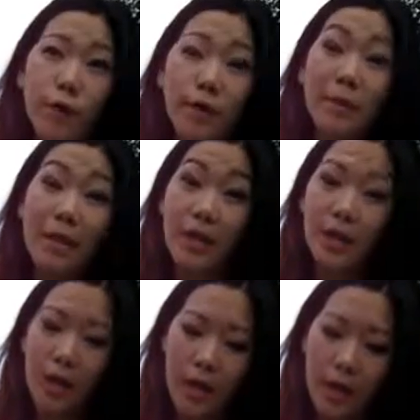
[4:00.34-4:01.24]
for him
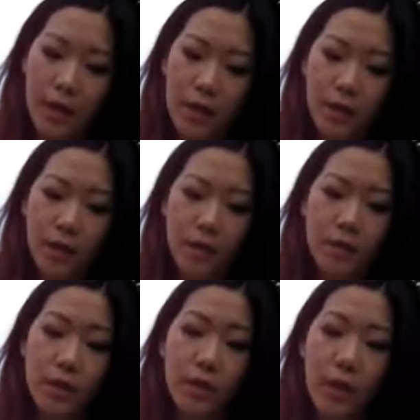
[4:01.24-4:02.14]
here in Canada. And I
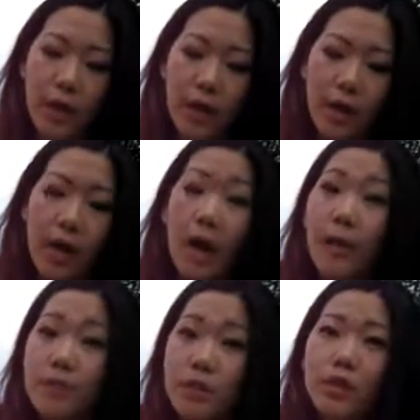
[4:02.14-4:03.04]
was like, okay,
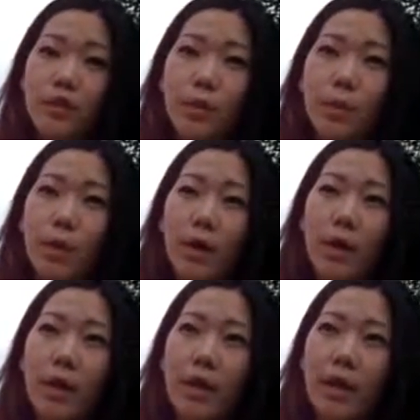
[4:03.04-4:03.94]
I'm still
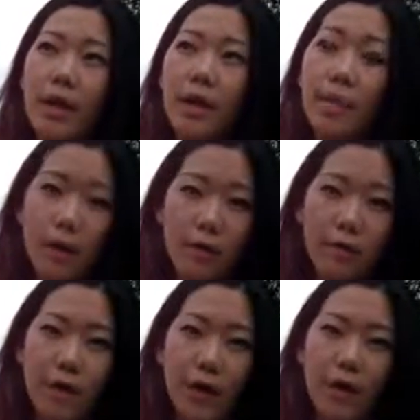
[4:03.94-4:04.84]
supporting like
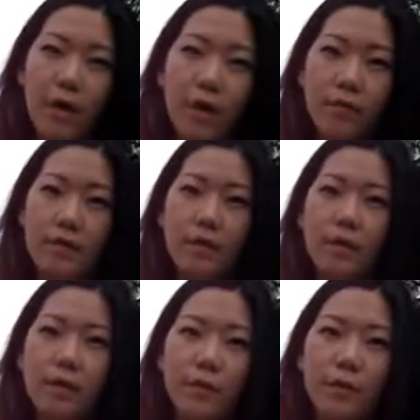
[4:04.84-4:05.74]
Bonfire, obviously,
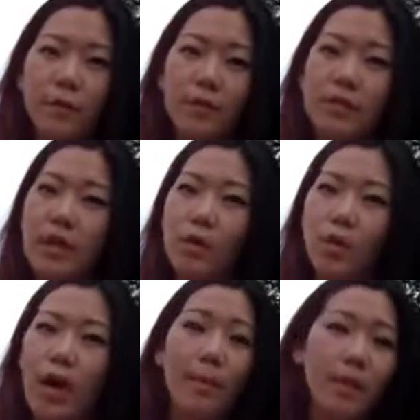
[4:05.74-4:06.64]
in the Philippines. Like,
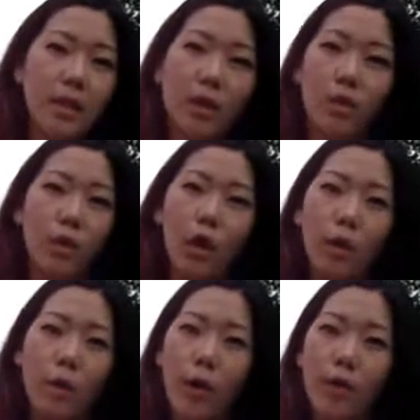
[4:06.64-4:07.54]
I mean, like we're
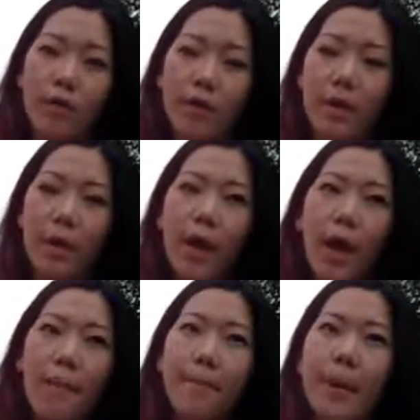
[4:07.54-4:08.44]
all part of it,
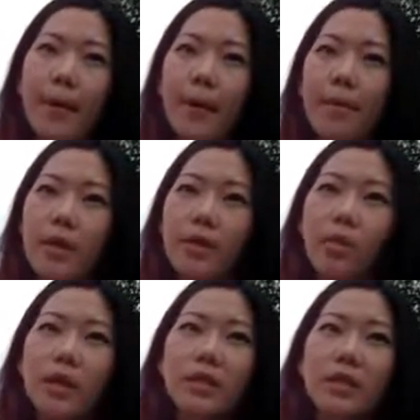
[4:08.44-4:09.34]
but um, he
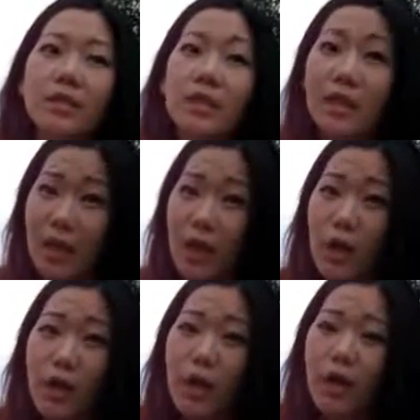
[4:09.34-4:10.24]
wants us
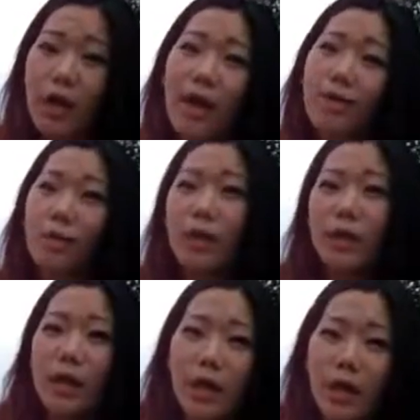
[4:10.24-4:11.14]
here, everyone
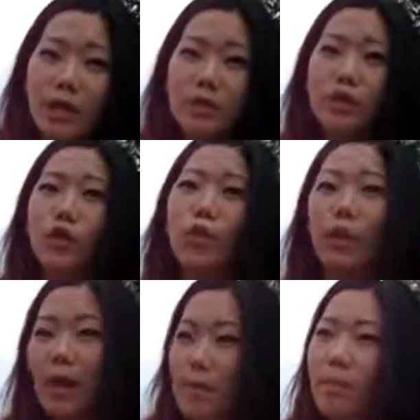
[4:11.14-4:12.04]
here, to
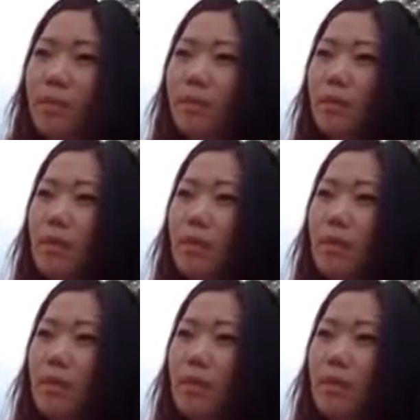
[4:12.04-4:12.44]
know him,